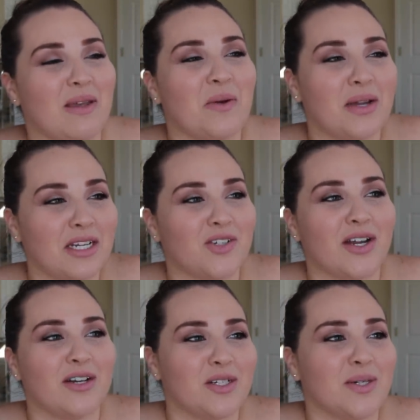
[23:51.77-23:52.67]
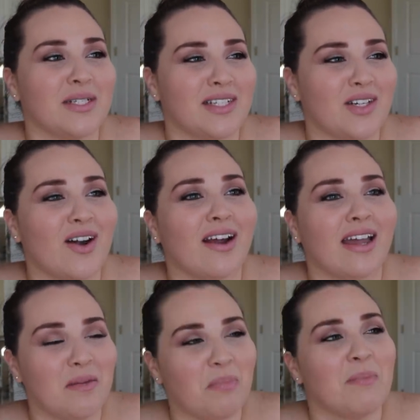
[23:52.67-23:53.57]
me going to Trader Joe's and
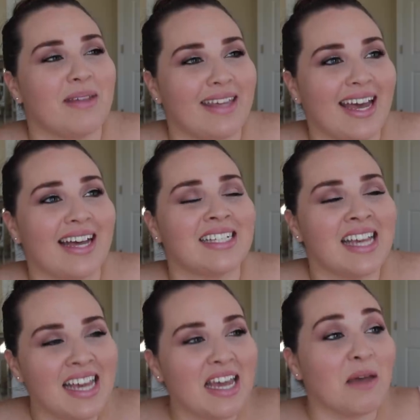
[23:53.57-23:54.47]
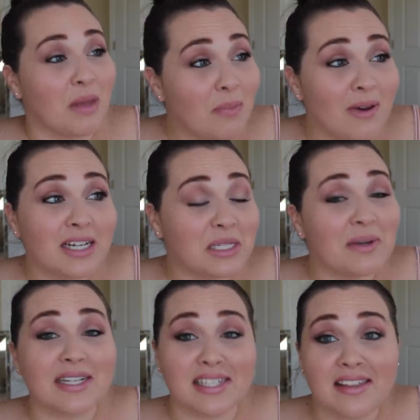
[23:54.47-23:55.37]
Target and pumping gas, and people actually
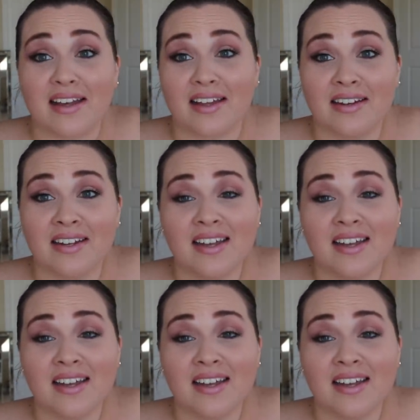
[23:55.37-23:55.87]
want to see that.